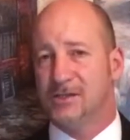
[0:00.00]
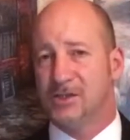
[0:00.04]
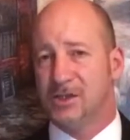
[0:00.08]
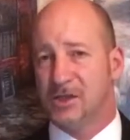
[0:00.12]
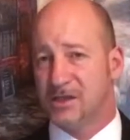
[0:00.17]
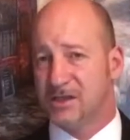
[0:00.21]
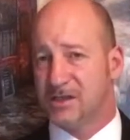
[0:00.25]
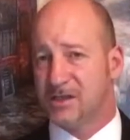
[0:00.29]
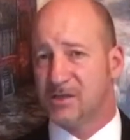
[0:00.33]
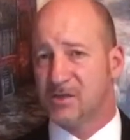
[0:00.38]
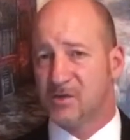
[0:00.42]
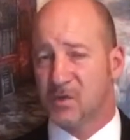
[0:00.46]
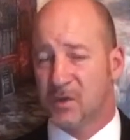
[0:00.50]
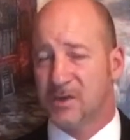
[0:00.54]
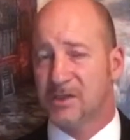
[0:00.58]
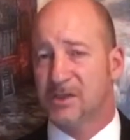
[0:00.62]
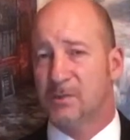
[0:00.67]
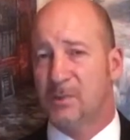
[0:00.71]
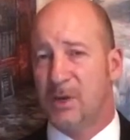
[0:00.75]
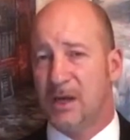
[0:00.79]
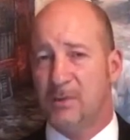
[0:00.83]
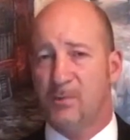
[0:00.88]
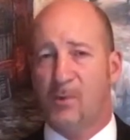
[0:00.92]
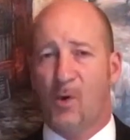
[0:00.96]
Jesus was
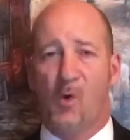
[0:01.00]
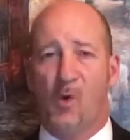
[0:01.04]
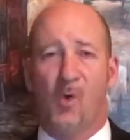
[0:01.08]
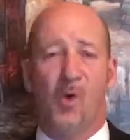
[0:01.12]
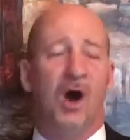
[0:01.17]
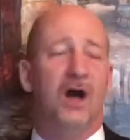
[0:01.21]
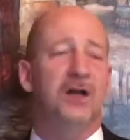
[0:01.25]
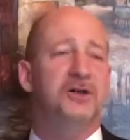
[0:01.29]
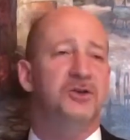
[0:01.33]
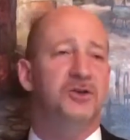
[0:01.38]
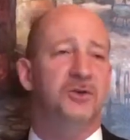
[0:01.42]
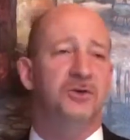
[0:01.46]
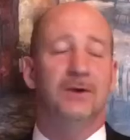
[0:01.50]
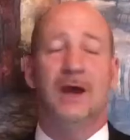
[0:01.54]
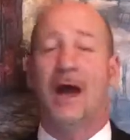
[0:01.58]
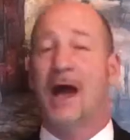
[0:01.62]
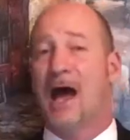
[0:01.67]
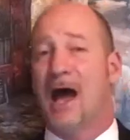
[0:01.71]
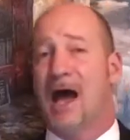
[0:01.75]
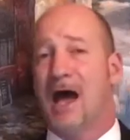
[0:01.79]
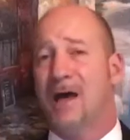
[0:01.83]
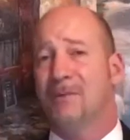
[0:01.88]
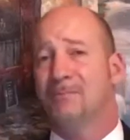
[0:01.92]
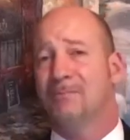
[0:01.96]
a people watcher.
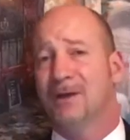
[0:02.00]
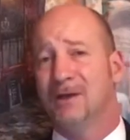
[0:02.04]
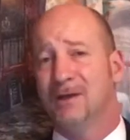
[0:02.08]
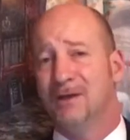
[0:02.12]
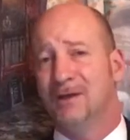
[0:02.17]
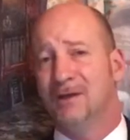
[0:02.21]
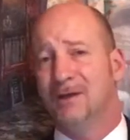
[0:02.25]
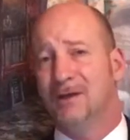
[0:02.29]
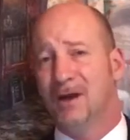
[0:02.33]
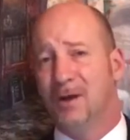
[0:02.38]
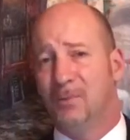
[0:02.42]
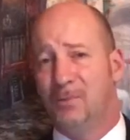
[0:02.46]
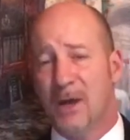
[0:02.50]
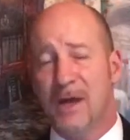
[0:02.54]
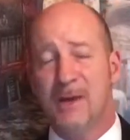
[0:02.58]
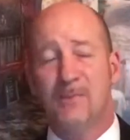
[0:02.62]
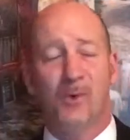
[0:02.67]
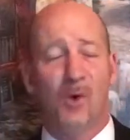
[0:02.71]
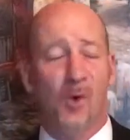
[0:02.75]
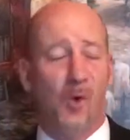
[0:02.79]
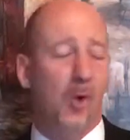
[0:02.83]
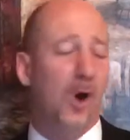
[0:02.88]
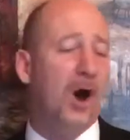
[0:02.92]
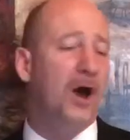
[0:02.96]
I'm a
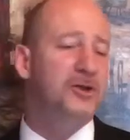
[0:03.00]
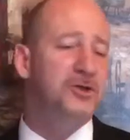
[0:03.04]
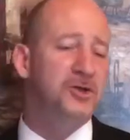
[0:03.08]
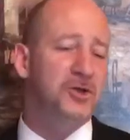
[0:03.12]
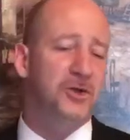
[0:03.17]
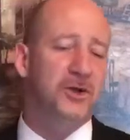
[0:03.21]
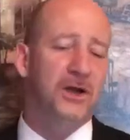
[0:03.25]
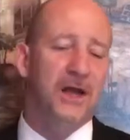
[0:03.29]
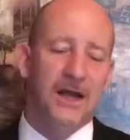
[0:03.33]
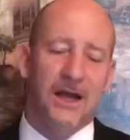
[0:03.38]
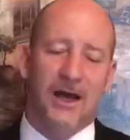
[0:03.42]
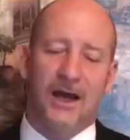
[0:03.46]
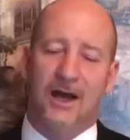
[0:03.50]
people watcher.